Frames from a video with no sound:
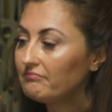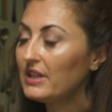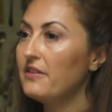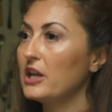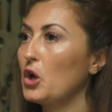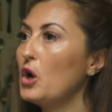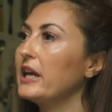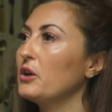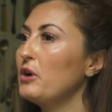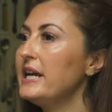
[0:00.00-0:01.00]
And they go,
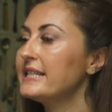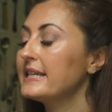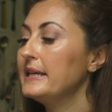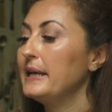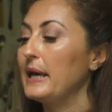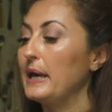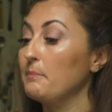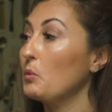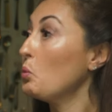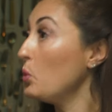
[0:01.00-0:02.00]
okay, great.
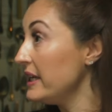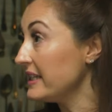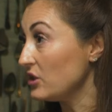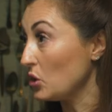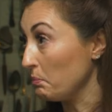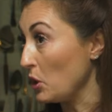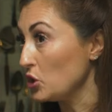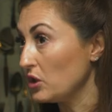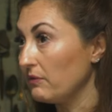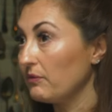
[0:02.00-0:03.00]
We tend to
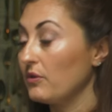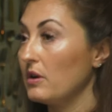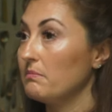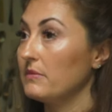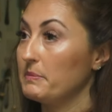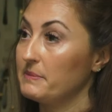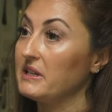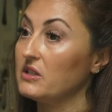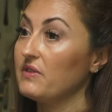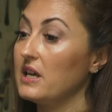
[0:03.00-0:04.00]
approach it from the
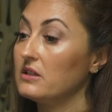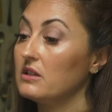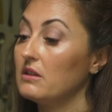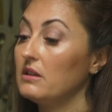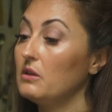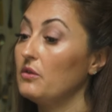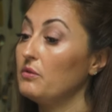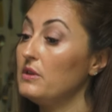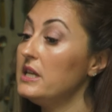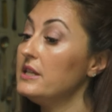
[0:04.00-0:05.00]
perspective that
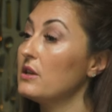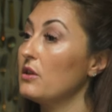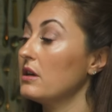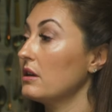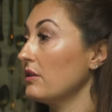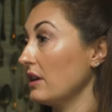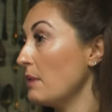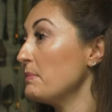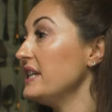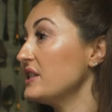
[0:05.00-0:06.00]
these are the
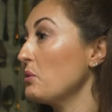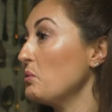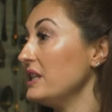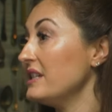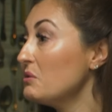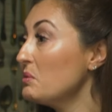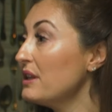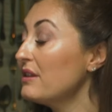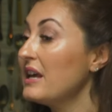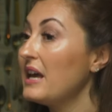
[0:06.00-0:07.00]
companies that we deal with.